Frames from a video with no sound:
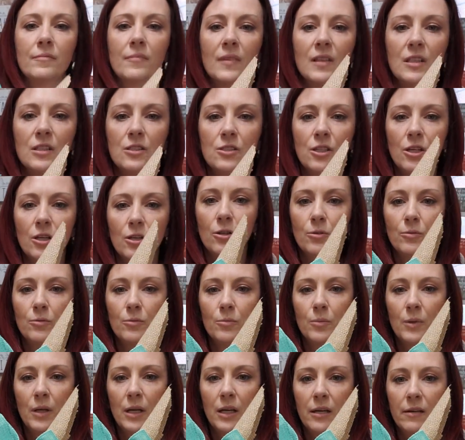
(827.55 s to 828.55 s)
So
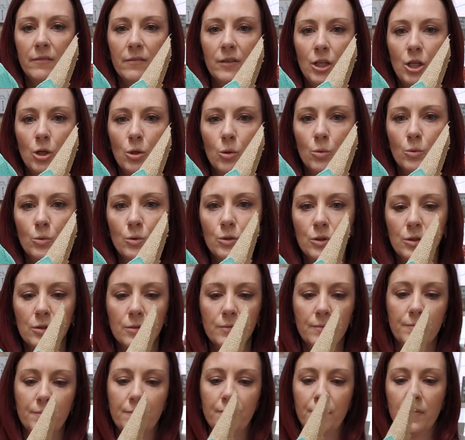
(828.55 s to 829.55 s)
you have a nose.
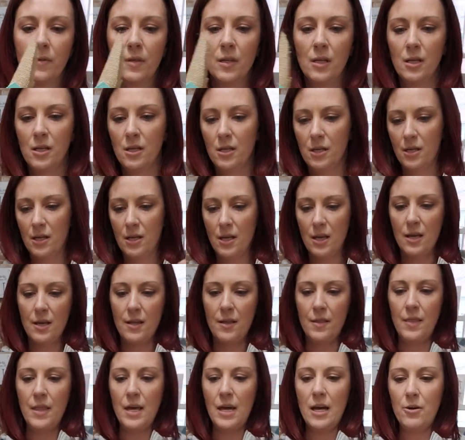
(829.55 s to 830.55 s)

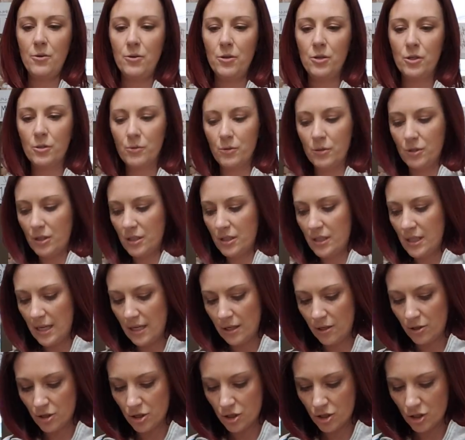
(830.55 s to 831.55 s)
Now you're going to
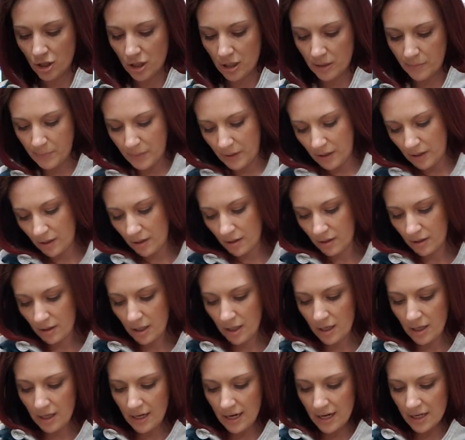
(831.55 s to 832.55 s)
take your Sharpie,
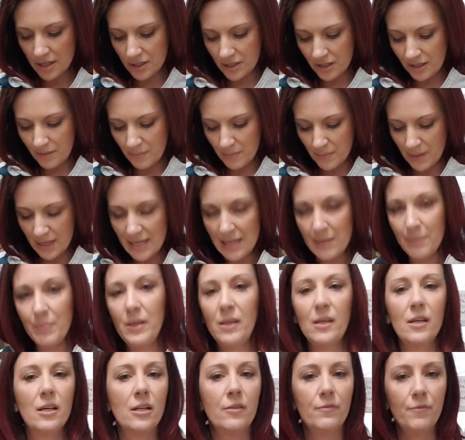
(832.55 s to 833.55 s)
and it actually might be
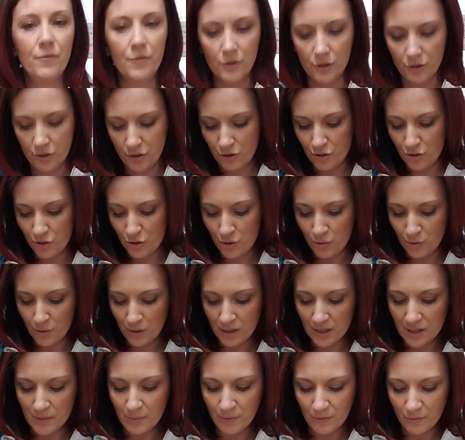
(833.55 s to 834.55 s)
helpful to do
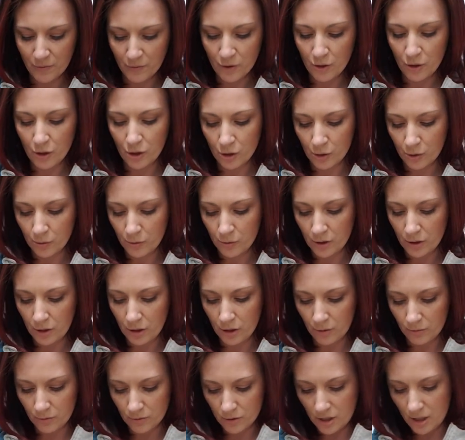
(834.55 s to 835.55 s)
this before you glue the
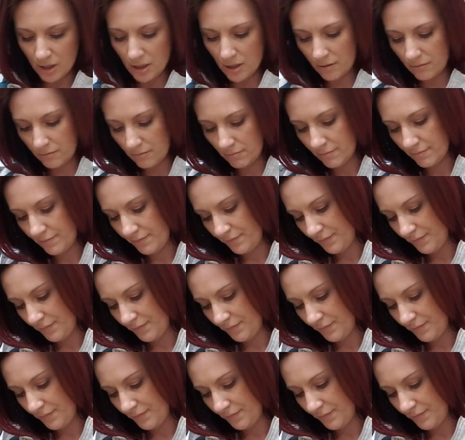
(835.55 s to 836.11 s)
nose on.